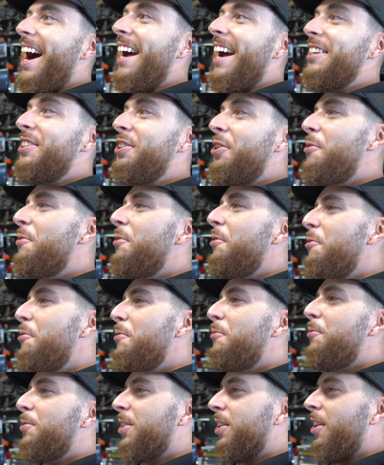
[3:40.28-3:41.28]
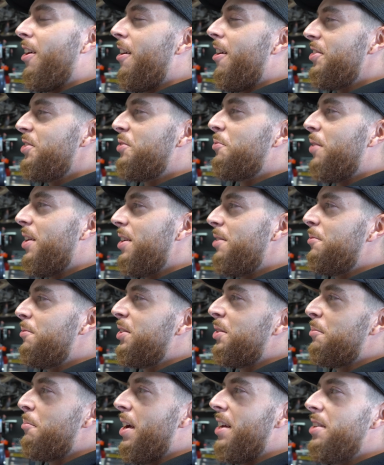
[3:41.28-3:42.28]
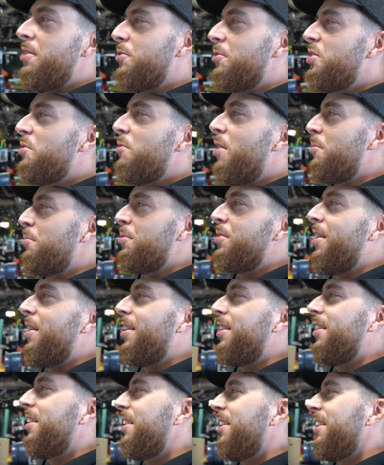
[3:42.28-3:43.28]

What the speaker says: I don't know if it lost weight with the manual swap or not.